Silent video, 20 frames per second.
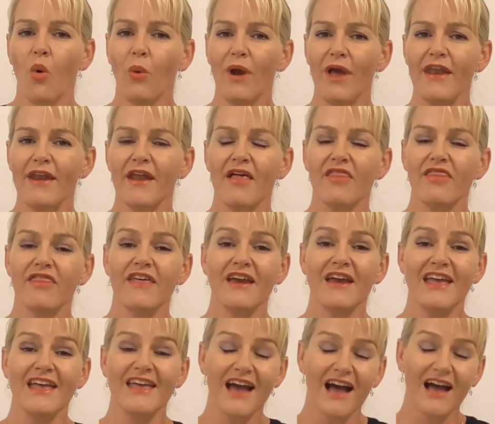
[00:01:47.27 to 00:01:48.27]
when
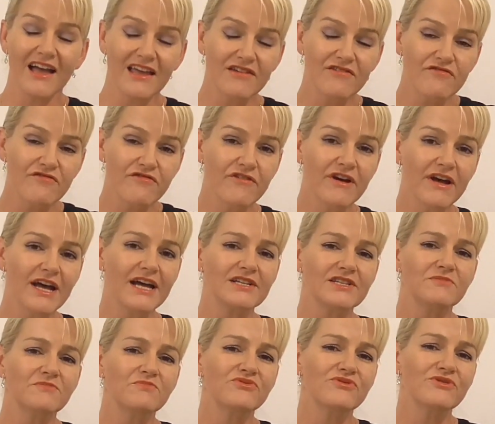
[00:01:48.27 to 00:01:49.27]
they're in
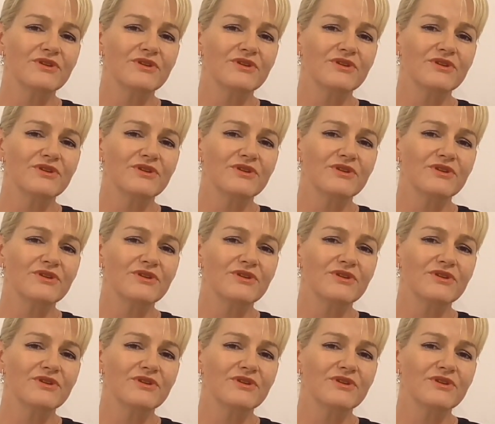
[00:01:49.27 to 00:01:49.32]
fact